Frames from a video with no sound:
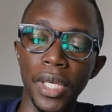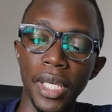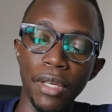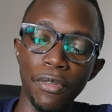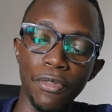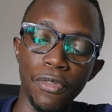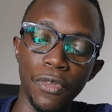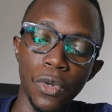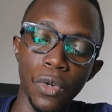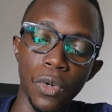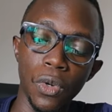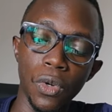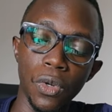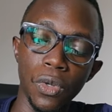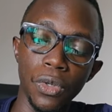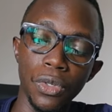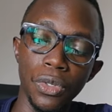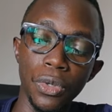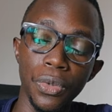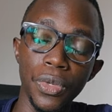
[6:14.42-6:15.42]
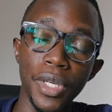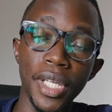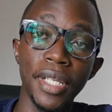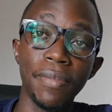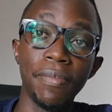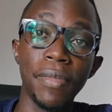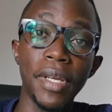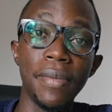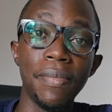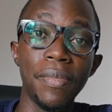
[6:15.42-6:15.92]
if you're
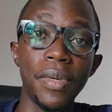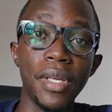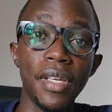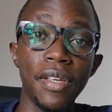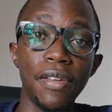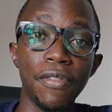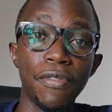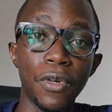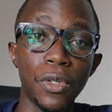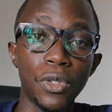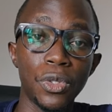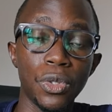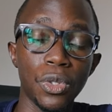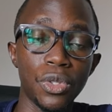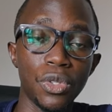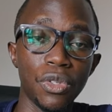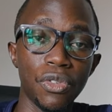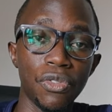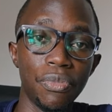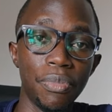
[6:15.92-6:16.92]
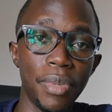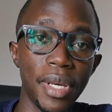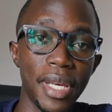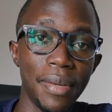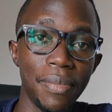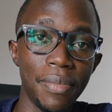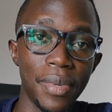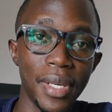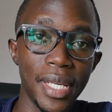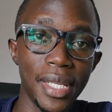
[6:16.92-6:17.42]
doing maybe photos of
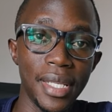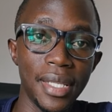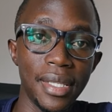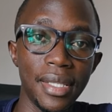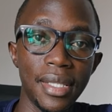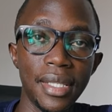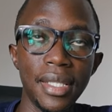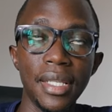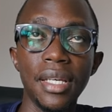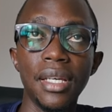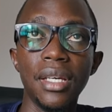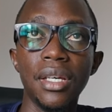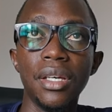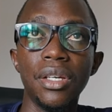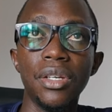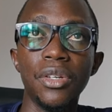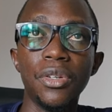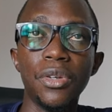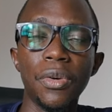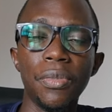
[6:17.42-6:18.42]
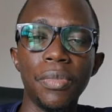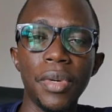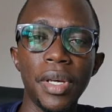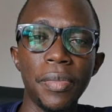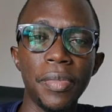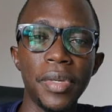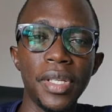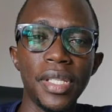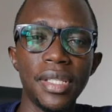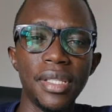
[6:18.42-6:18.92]
babies you know
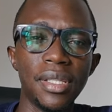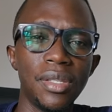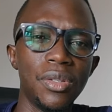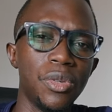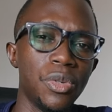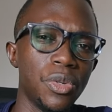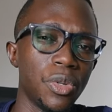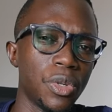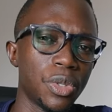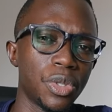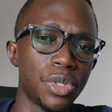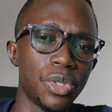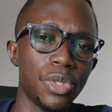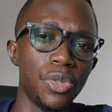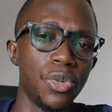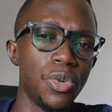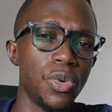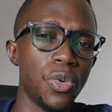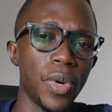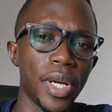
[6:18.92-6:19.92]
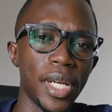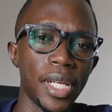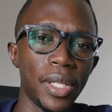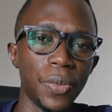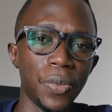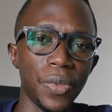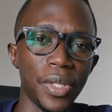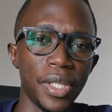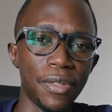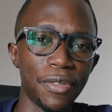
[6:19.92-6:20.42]
babies do not do well
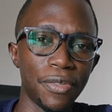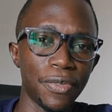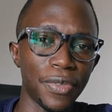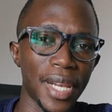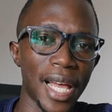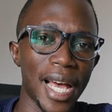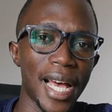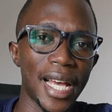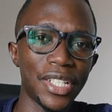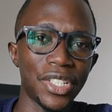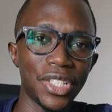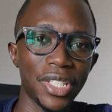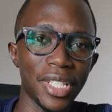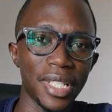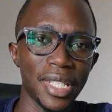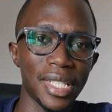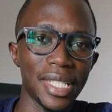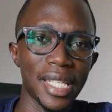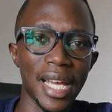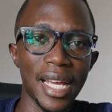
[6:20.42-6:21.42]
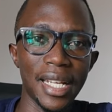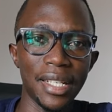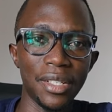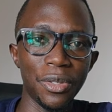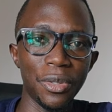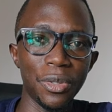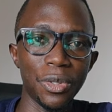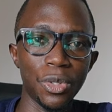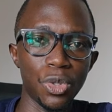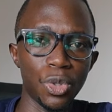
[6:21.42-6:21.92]
with flashes and
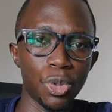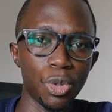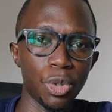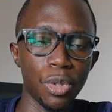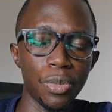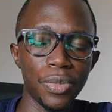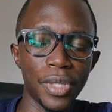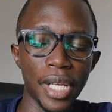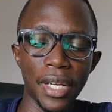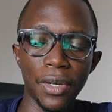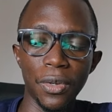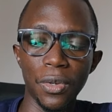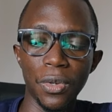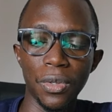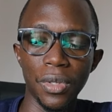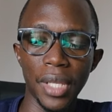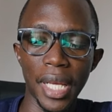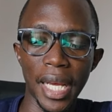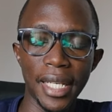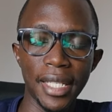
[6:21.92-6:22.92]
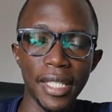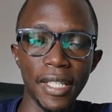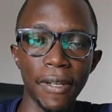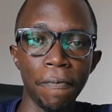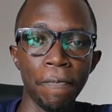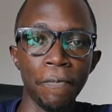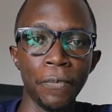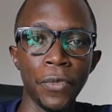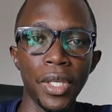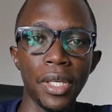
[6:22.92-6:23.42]
you know strobes and all that
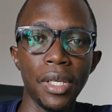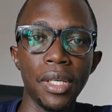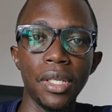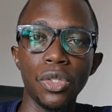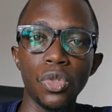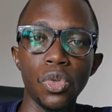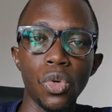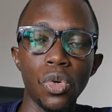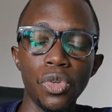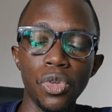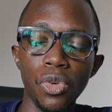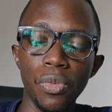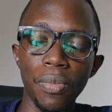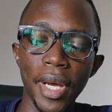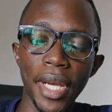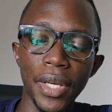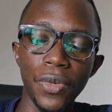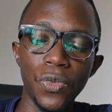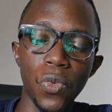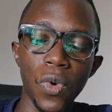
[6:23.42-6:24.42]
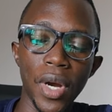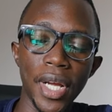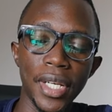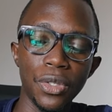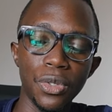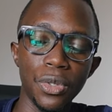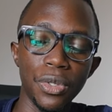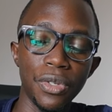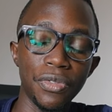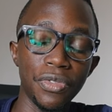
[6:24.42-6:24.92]
so you might
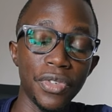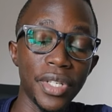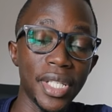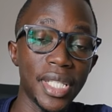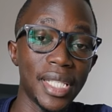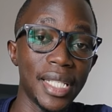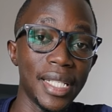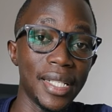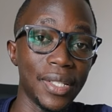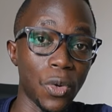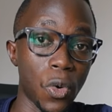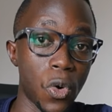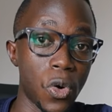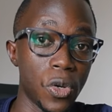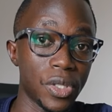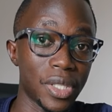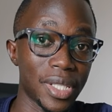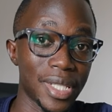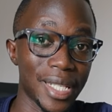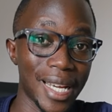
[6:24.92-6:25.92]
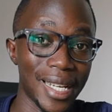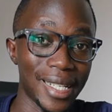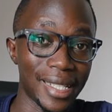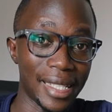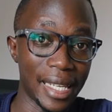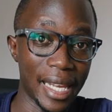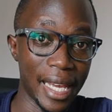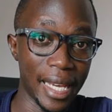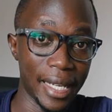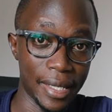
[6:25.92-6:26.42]
want to invest in
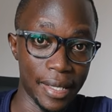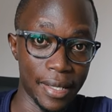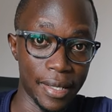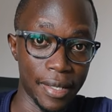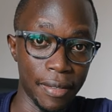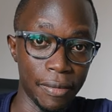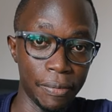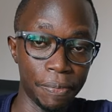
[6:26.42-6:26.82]
constant light